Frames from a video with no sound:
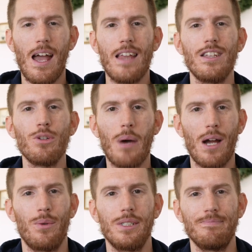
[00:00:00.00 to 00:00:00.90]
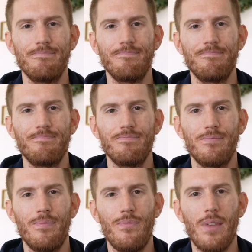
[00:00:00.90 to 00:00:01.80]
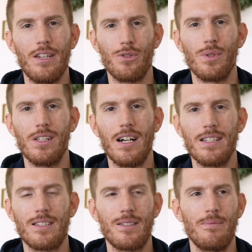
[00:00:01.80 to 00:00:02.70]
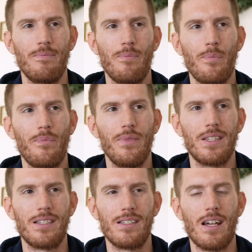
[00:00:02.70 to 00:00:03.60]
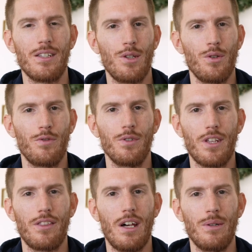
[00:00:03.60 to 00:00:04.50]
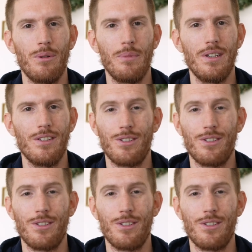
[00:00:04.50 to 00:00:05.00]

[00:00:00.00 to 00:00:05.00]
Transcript: And then you buy one and you realize this is not as useful as I thought it would be.